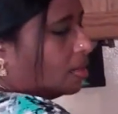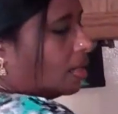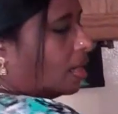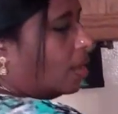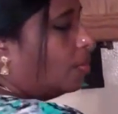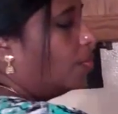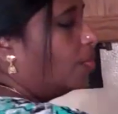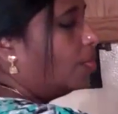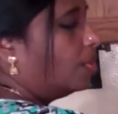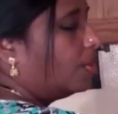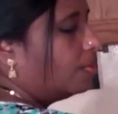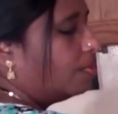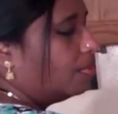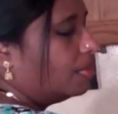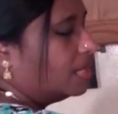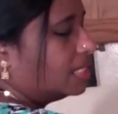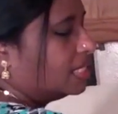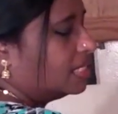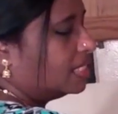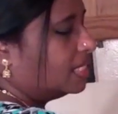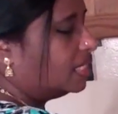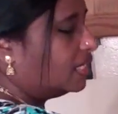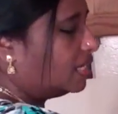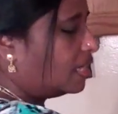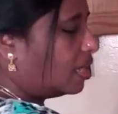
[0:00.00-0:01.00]
I'm going to
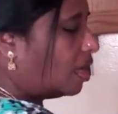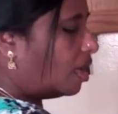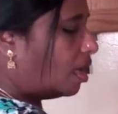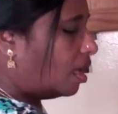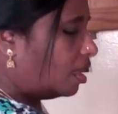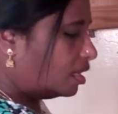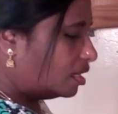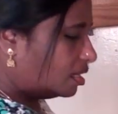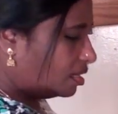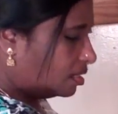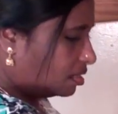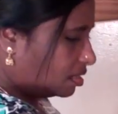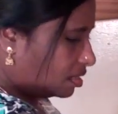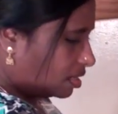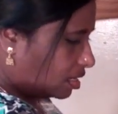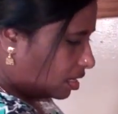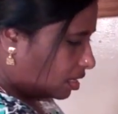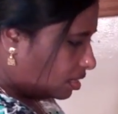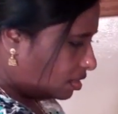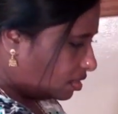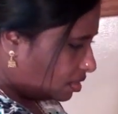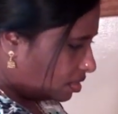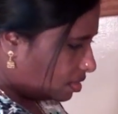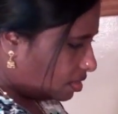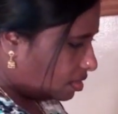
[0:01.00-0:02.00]
mix it, all these
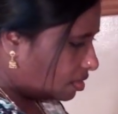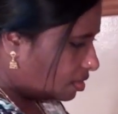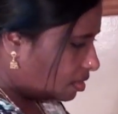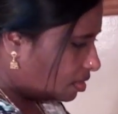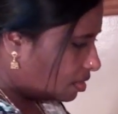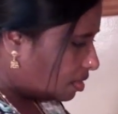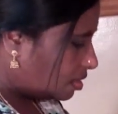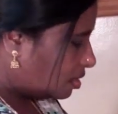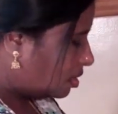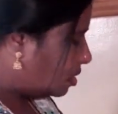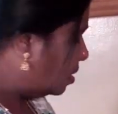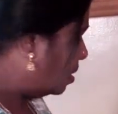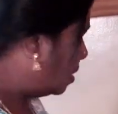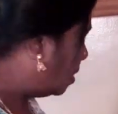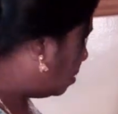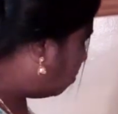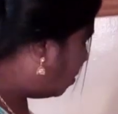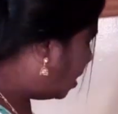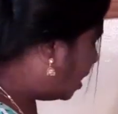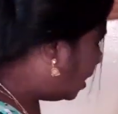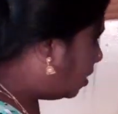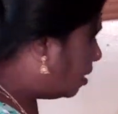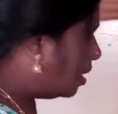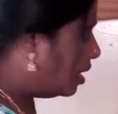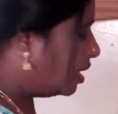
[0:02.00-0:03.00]
things, in
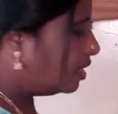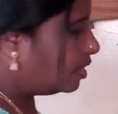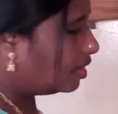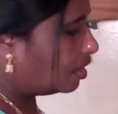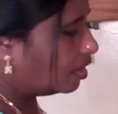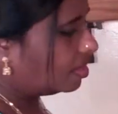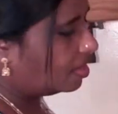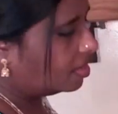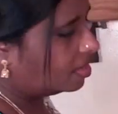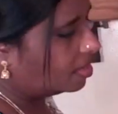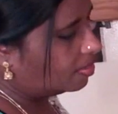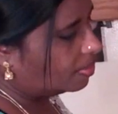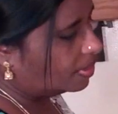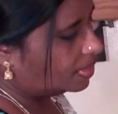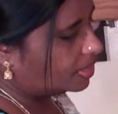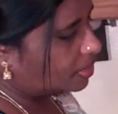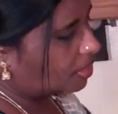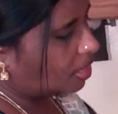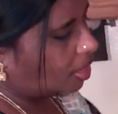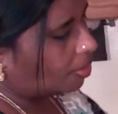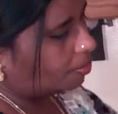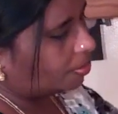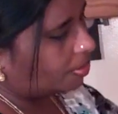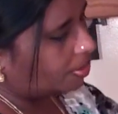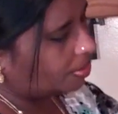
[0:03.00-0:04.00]
my grinder, in my
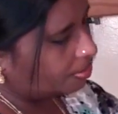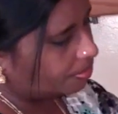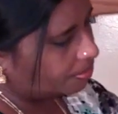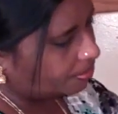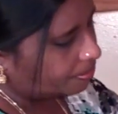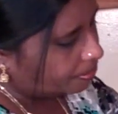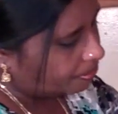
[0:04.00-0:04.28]
chopper.